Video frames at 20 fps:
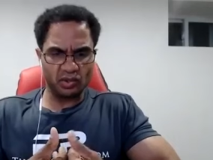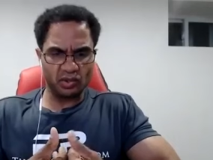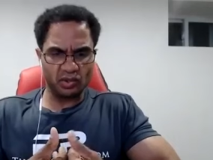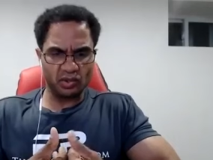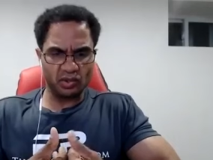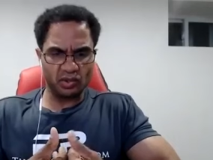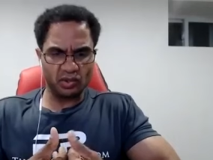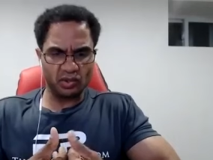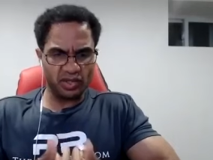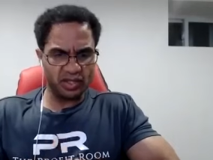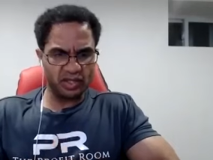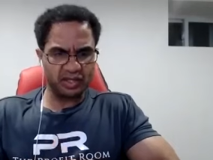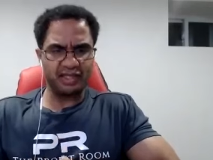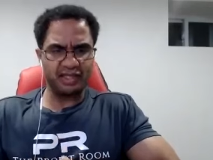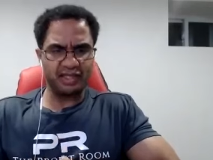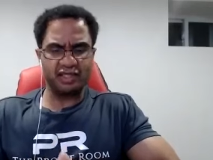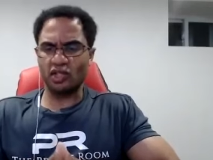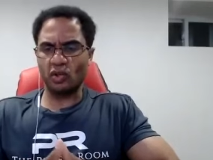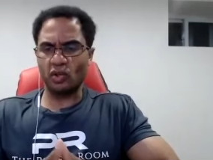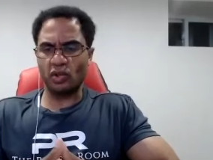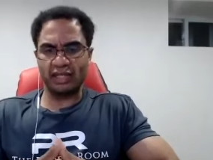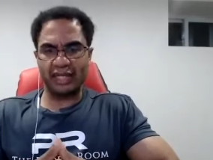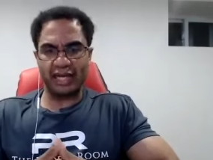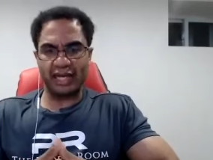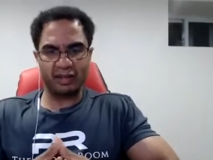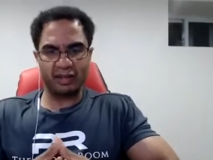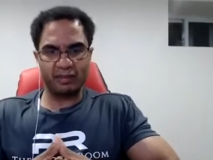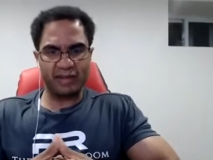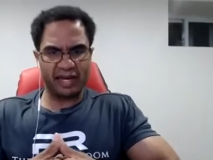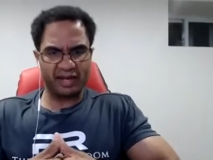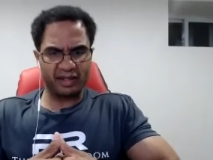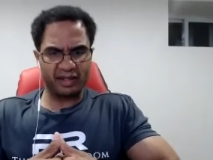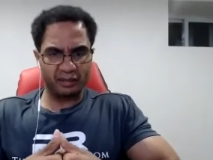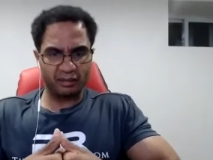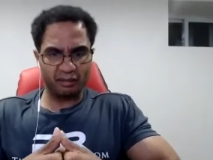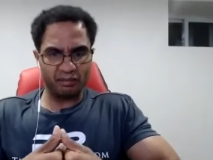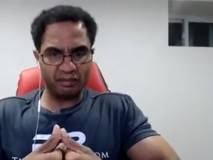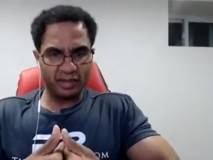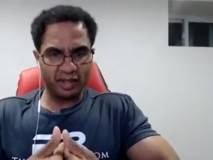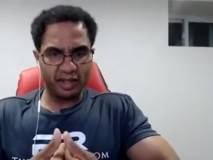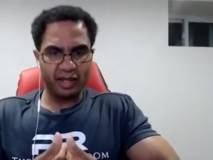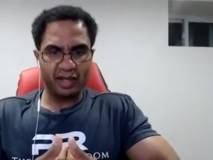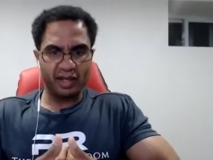to know this. I need to know a lot about